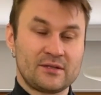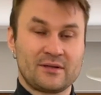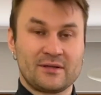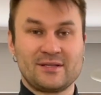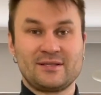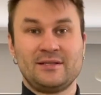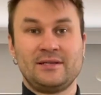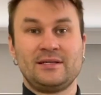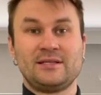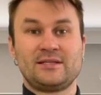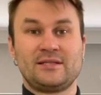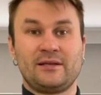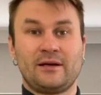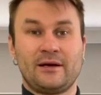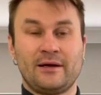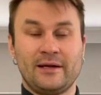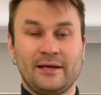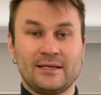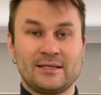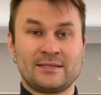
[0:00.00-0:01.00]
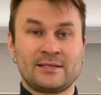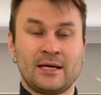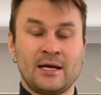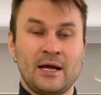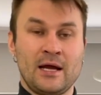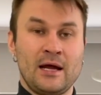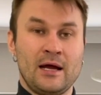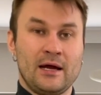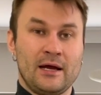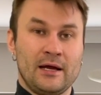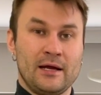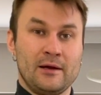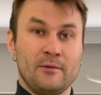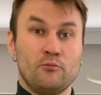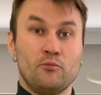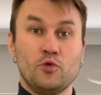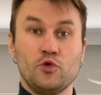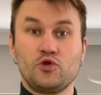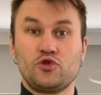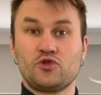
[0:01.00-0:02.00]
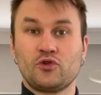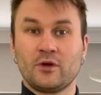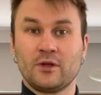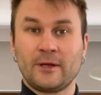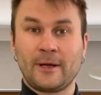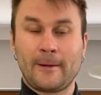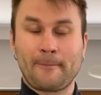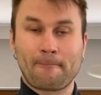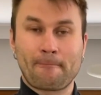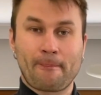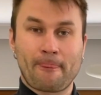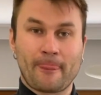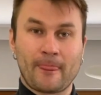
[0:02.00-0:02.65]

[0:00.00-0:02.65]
Transnistria is mutually